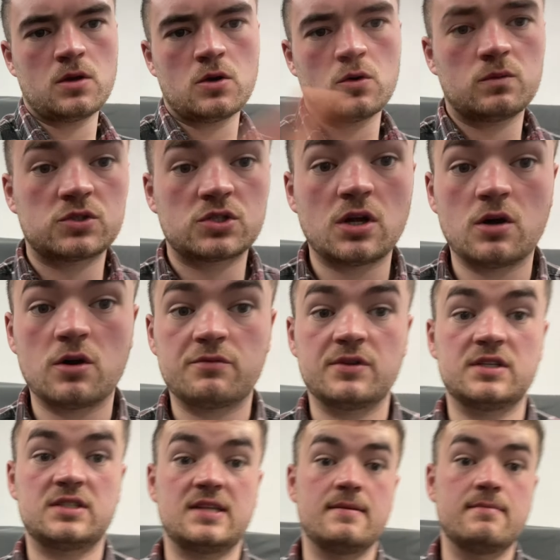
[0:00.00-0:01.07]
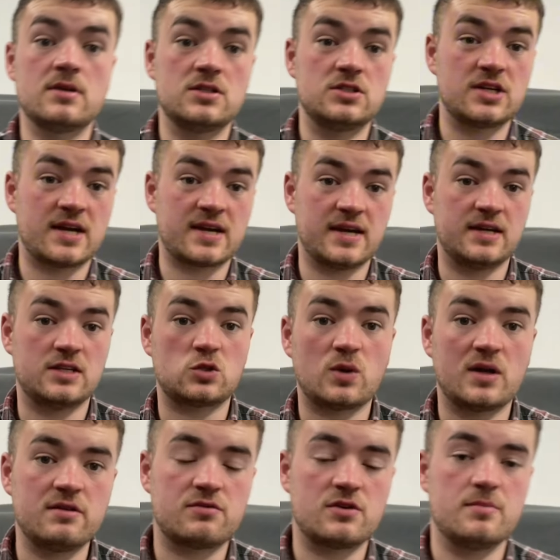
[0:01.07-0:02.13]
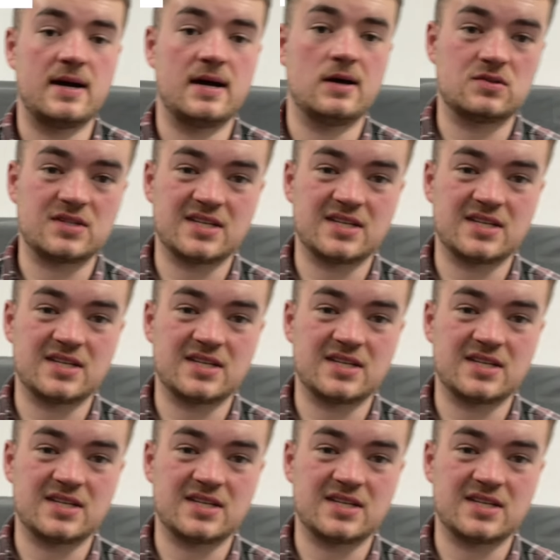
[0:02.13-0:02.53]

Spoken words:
We'll start off with this Timberland jacket, £23.